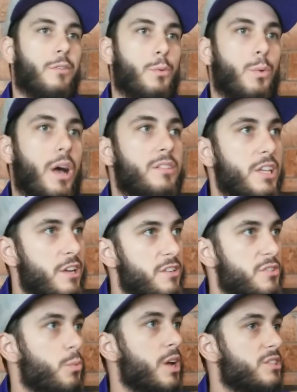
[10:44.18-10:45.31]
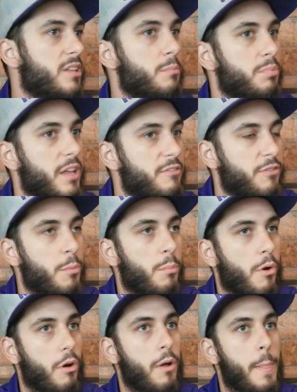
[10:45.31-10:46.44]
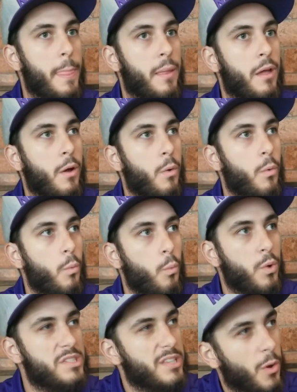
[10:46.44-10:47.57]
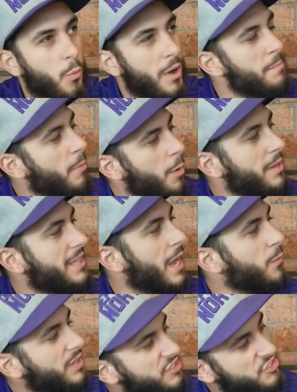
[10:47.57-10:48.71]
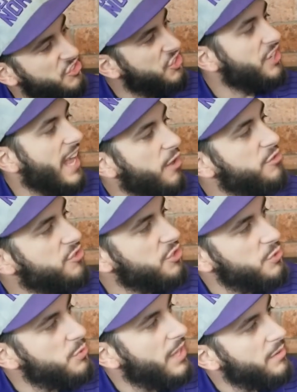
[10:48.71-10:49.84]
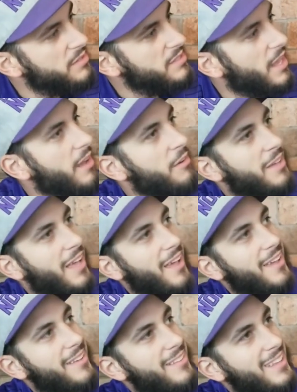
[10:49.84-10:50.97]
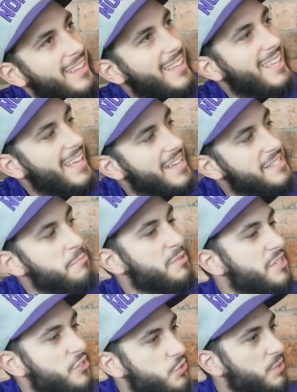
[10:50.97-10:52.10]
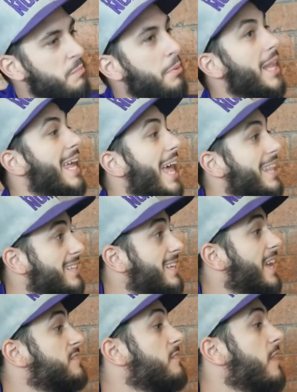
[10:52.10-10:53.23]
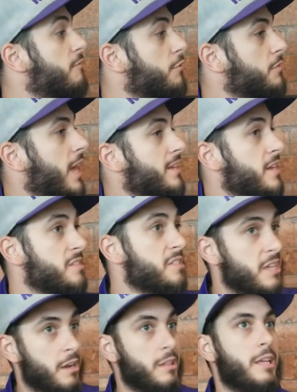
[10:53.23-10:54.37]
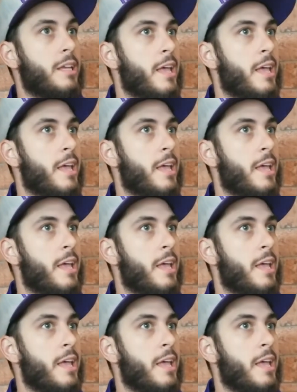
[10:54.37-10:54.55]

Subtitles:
throughout the years and watching him play football, was there one moment that really stood out to you that was like, okay, he has the potential to play at the next level? Not necessarily